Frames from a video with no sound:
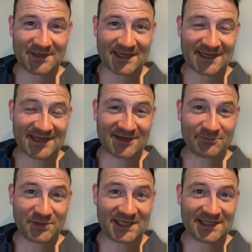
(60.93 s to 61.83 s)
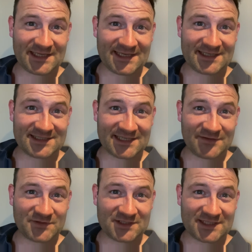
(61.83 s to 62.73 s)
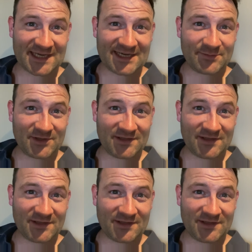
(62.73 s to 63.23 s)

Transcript: a completely self-sustainable